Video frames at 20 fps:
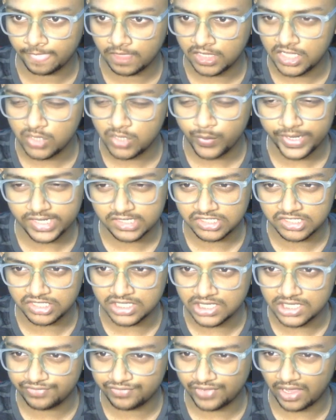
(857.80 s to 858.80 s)
He went
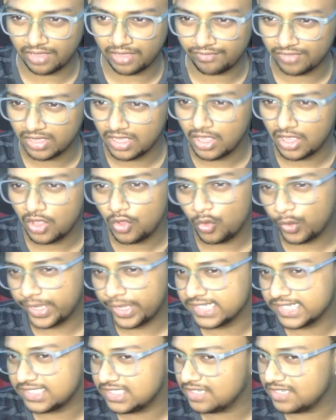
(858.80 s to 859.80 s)
g5. Okay,
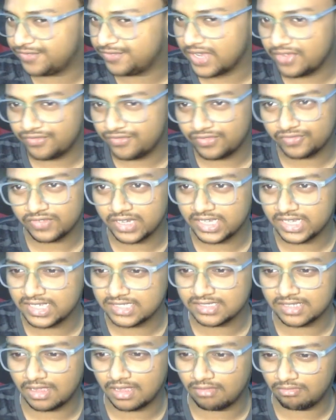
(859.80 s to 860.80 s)
g5
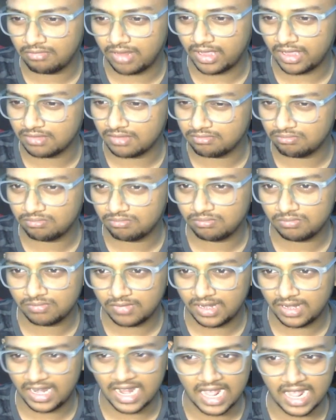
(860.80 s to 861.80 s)
is like a
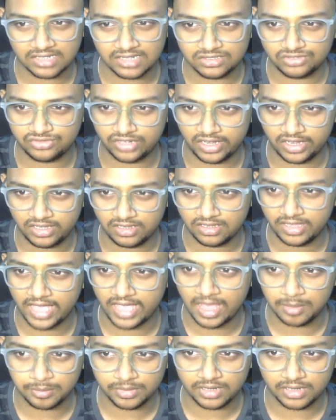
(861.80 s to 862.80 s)
last try
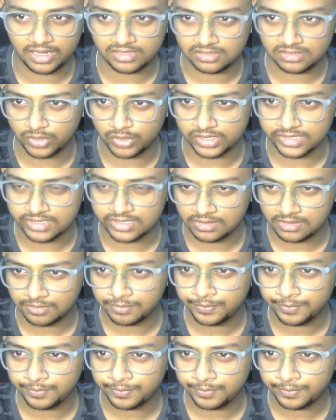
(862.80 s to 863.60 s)
gamble, as you can say.